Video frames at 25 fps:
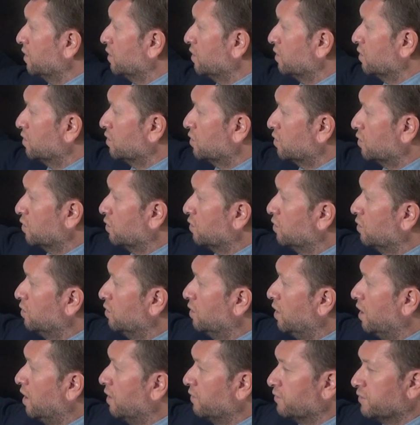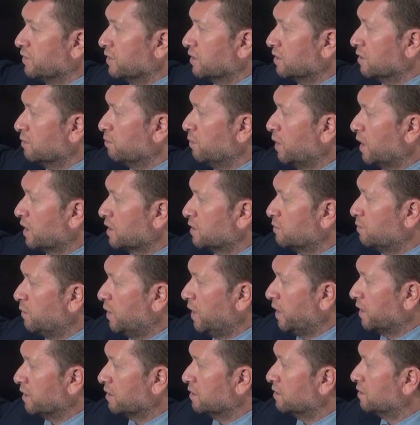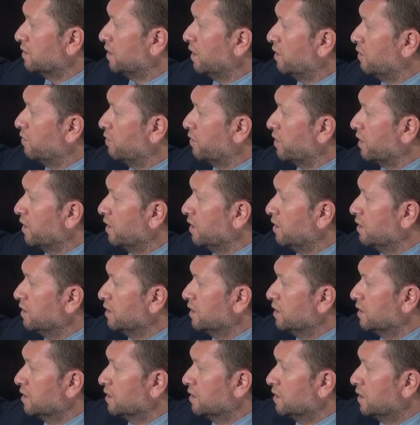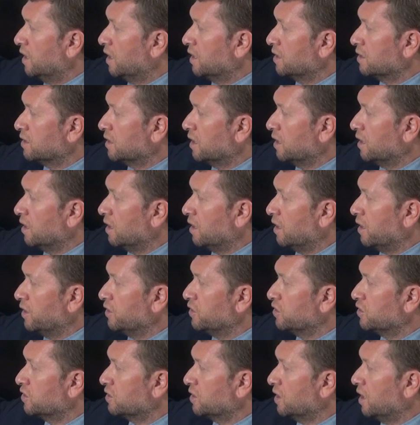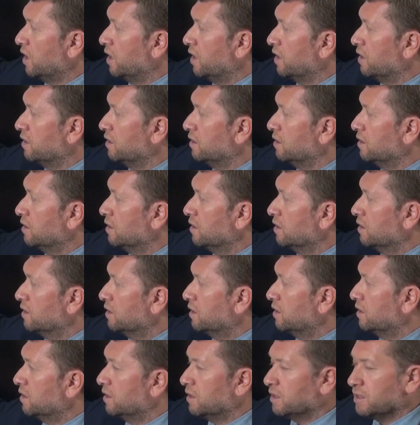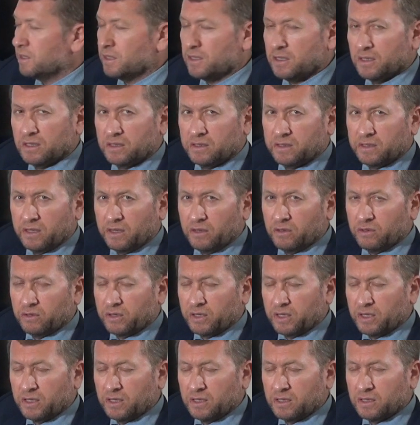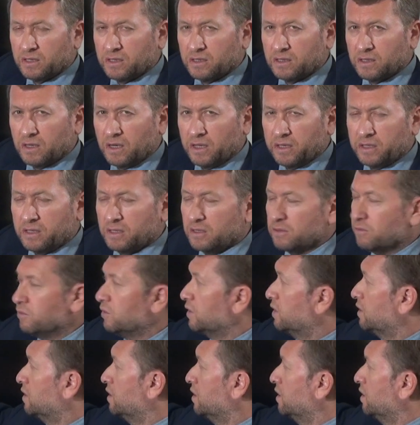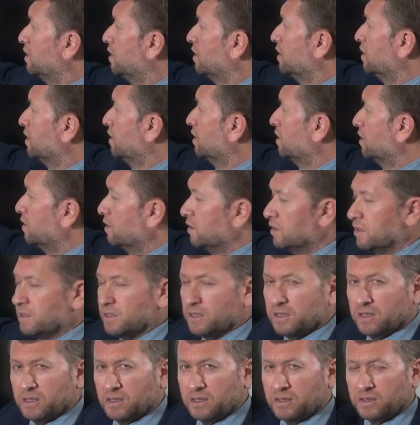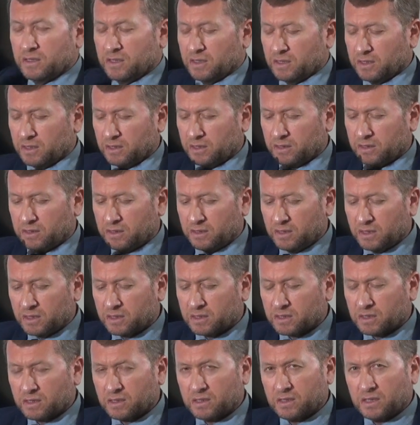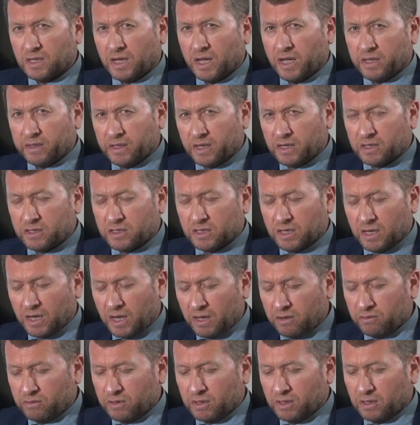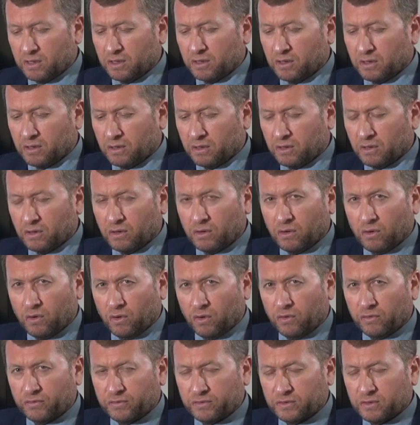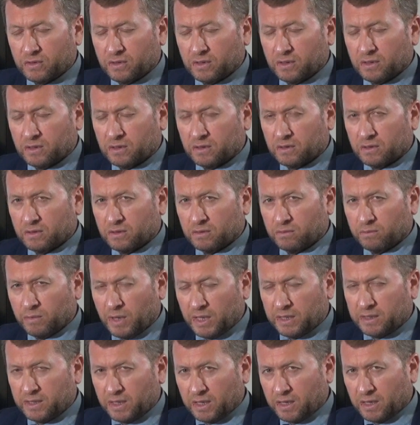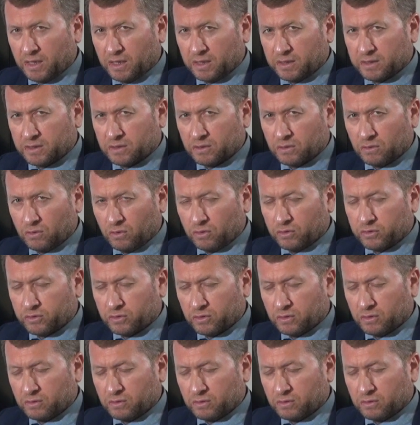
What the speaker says: So after the Max Planck theory, there is an Einstein theory related with the discrete energy level of the materials also.